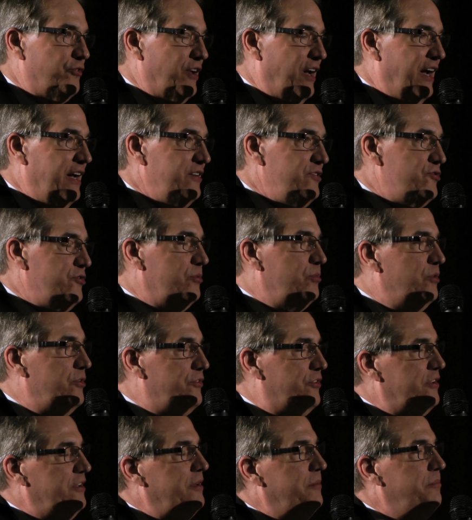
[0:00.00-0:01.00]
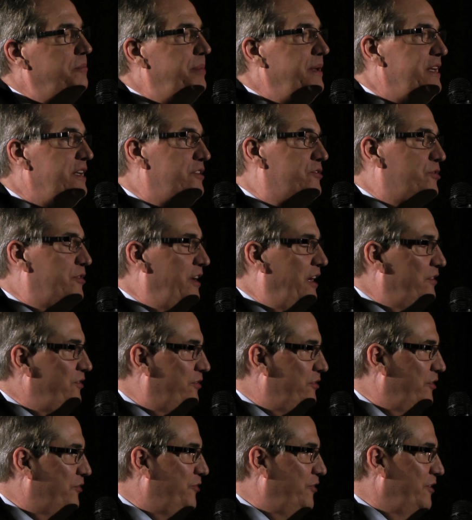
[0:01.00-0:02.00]
signed you, was it a big
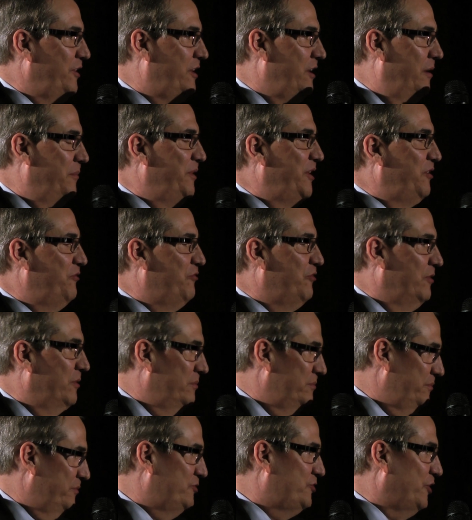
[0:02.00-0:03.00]
transition coming from